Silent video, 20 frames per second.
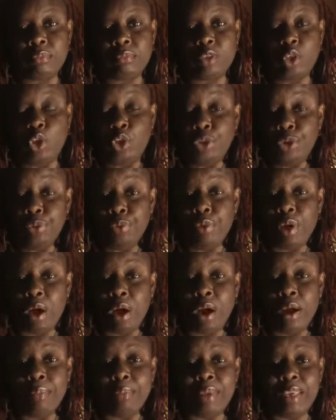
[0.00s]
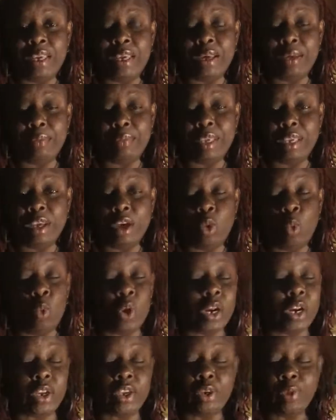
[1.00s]
You are becoming.
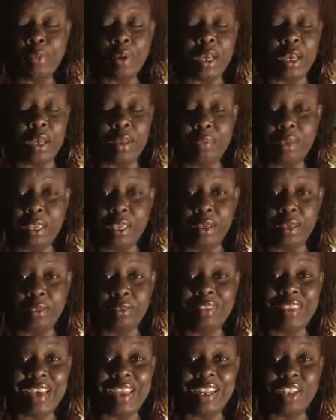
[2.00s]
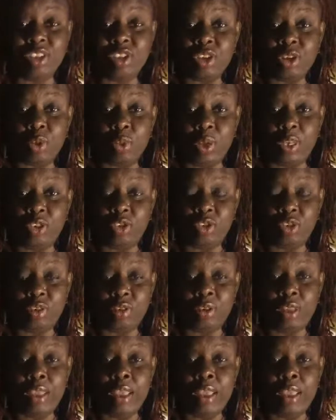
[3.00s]
What are you becoming? That is the question.